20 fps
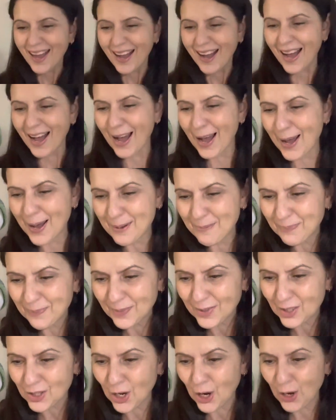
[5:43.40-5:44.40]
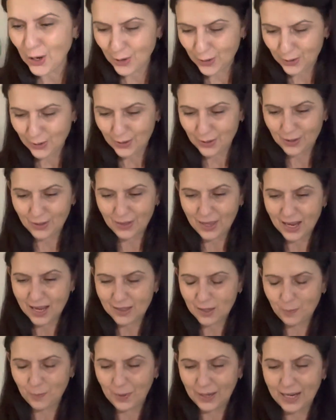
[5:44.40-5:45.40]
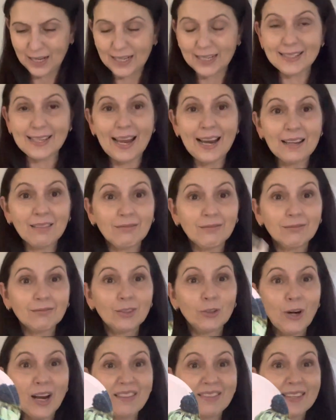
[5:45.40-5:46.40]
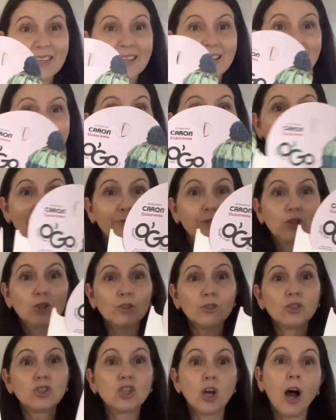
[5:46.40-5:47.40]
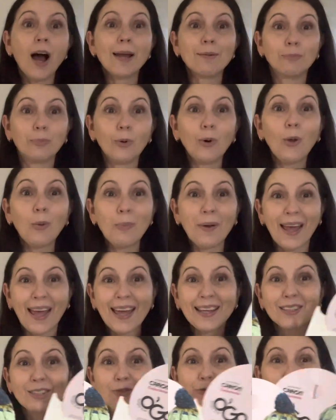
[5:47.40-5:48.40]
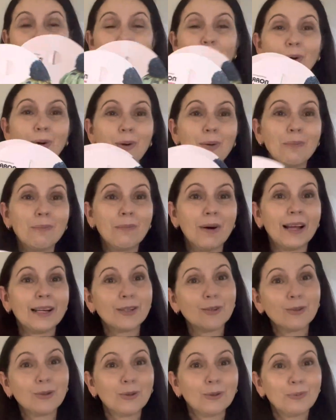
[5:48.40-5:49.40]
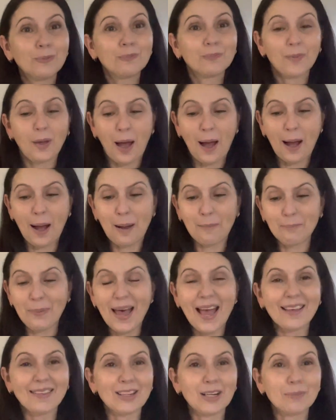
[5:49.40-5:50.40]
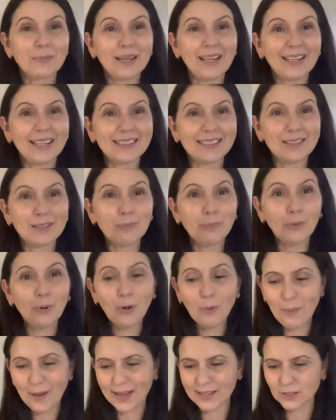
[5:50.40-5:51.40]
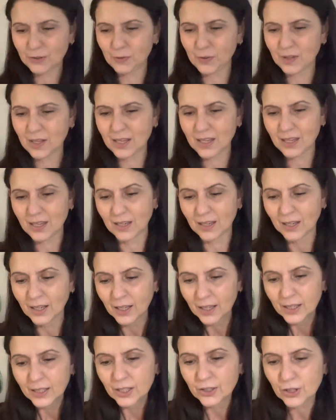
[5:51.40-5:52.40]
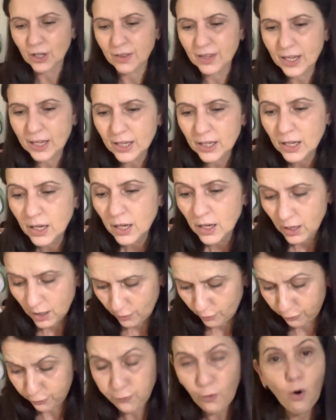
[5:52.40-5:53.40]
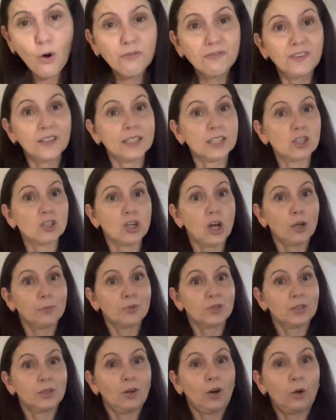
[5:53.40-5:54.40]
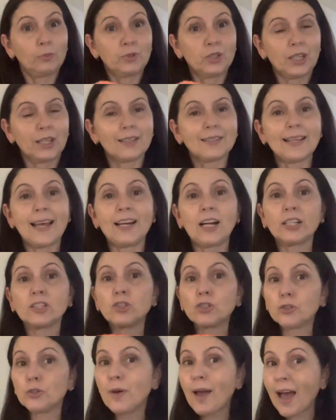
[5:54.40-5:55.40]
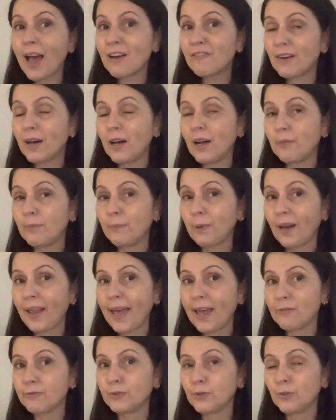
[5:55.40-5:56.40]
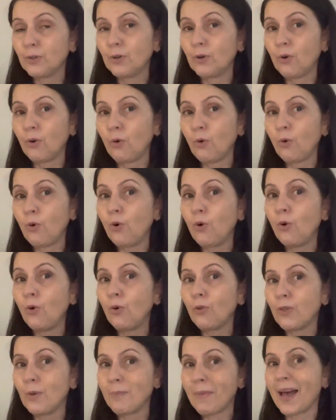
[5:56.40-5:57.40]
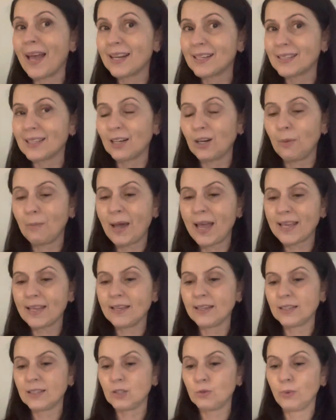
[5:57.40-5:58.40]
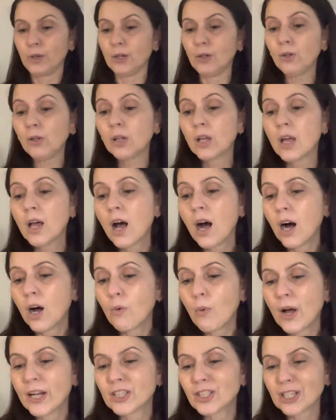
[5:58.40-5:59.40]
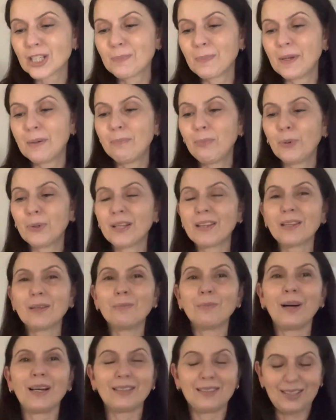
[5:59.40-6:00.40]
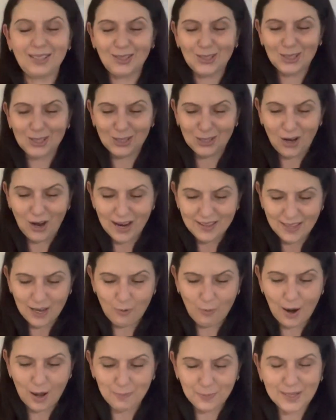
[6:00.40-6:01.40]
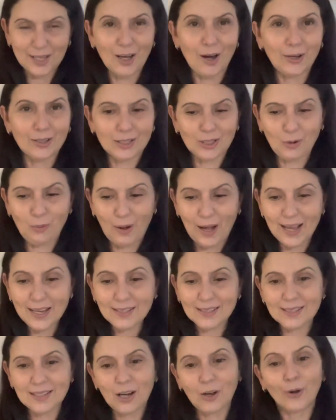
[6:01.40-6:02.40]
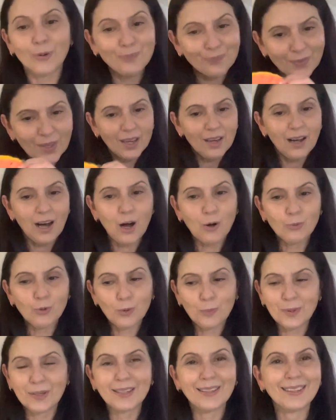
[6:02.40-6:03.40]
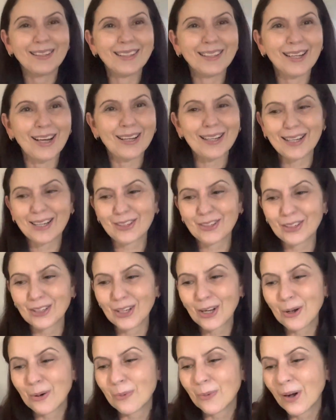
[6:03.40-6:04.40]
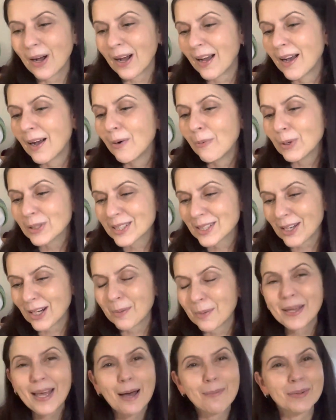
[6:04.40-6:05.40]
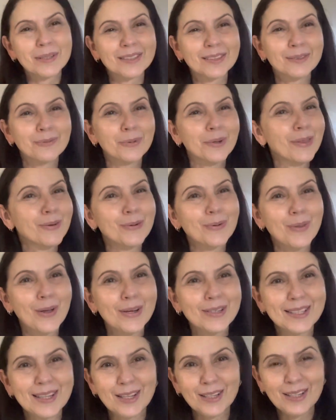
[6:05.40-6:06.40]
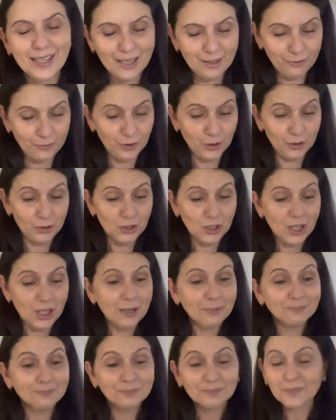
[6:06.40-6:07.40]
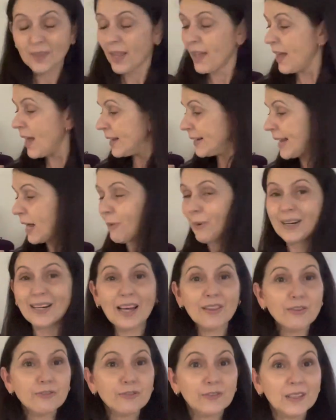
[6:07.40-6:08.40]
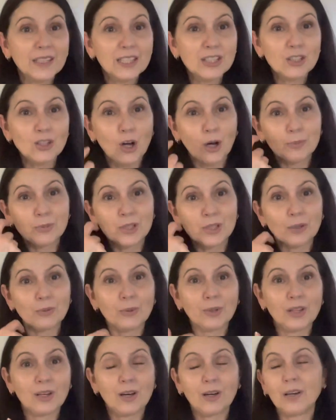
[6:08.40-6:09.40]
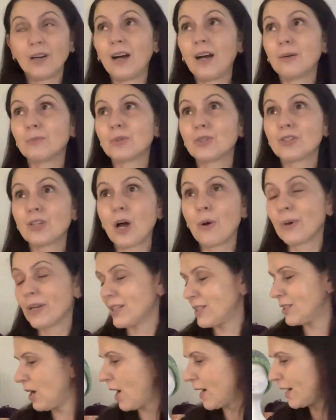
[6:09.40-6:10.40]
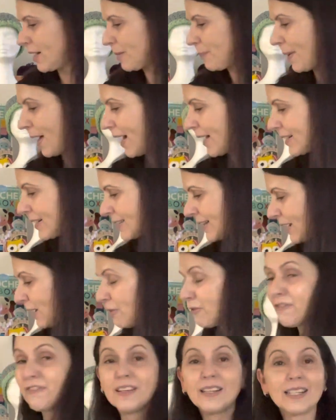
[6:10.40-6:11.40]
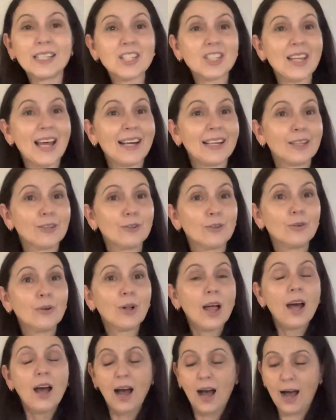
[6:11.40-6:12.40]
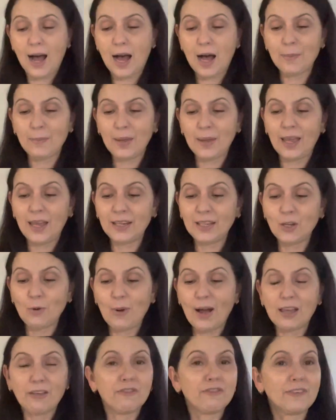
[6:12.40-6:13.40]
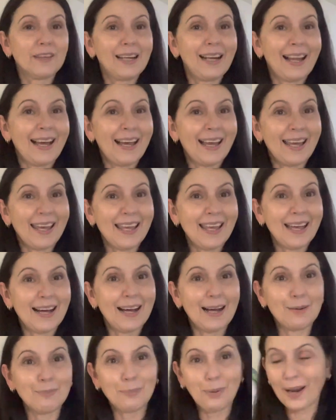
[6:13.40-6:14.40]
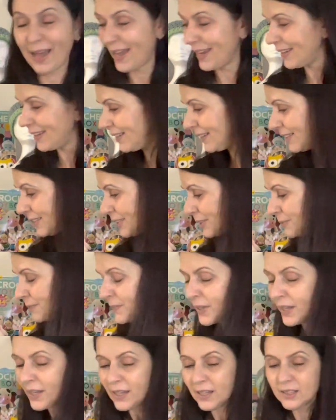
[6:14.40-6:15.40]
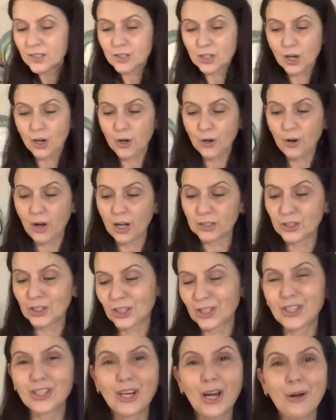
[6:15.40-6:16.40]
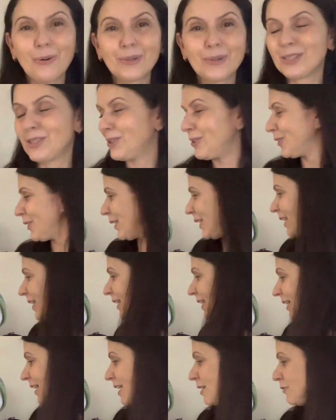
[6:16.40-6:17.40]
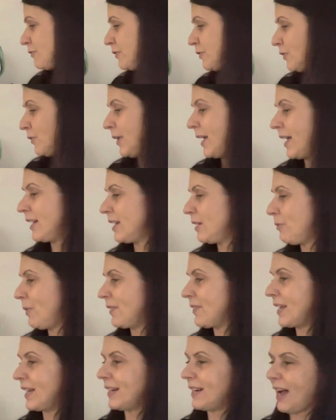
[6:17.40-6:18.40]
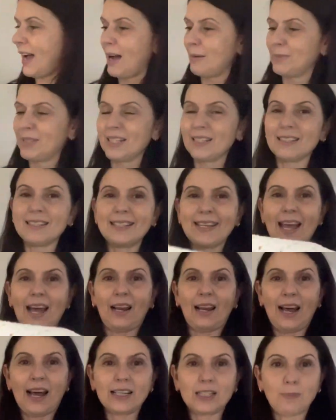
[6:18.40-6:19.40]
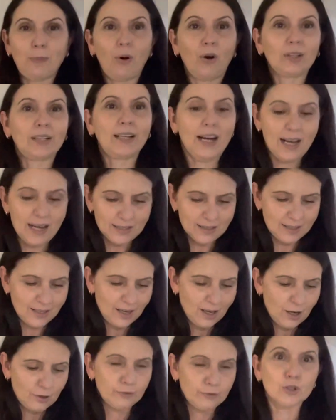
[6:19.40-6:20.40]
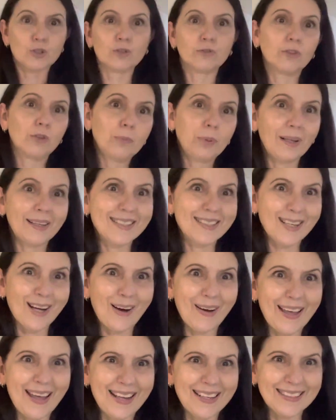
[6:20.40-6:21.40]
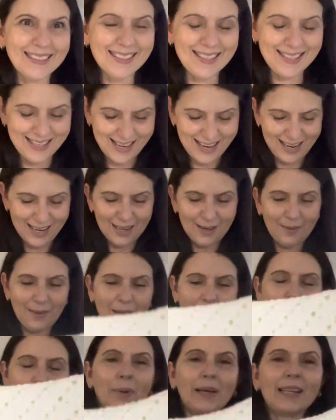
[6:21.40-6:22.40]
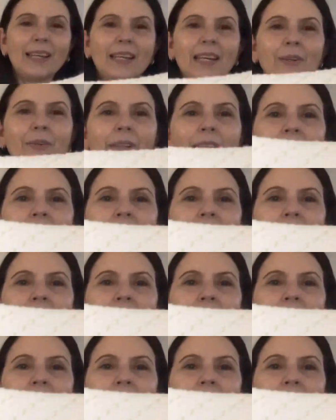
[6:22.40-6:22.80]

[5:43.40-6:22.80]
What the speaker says: So they're the beanies, and great thing is I have 2 giant ball bands for my little bag that I'm collecting the ball bands for the year. So they're 4 finished objects, and I do have a plan for all the makes that I'm making as well. I won't just be putting them to the side. They won't be going to waste, so I will be, you know, letting you know what's going to be happening with all those in the near future. Now, another finished object I'm so excited about is that I finished that little Anyway Filet blanket. So I'll just show it to you here. For anyone that didn't see our last podcast, first of all, please go ahead and see it. But here it